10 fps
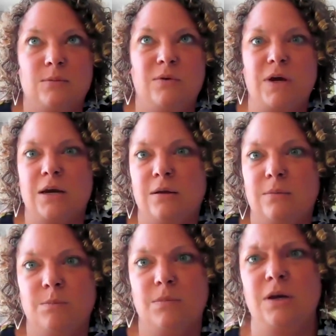We've got
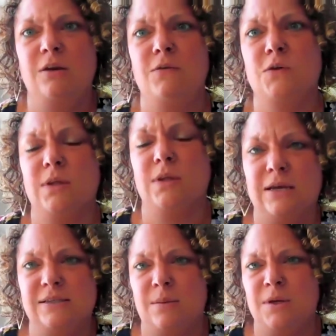an individual that
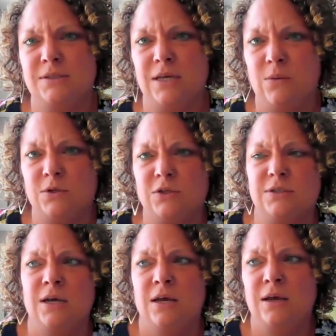has MSA, which
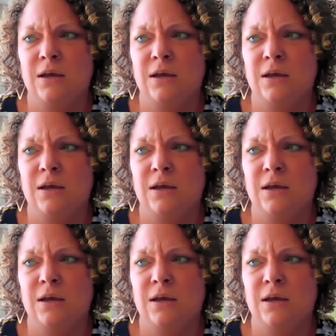is